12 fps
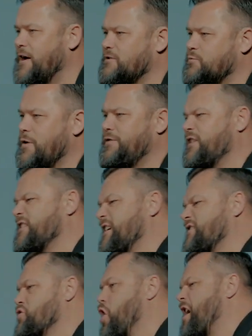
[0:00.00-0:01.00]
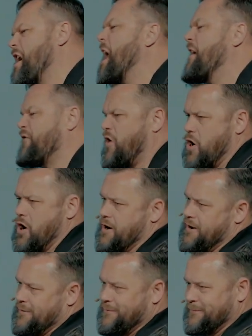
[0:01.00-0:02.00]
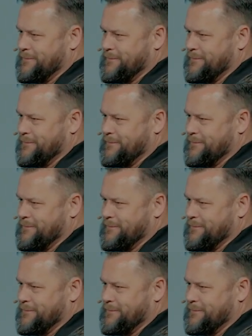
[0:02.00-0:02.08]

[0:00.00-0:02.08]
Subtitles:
now is worthless. It's not enough, God.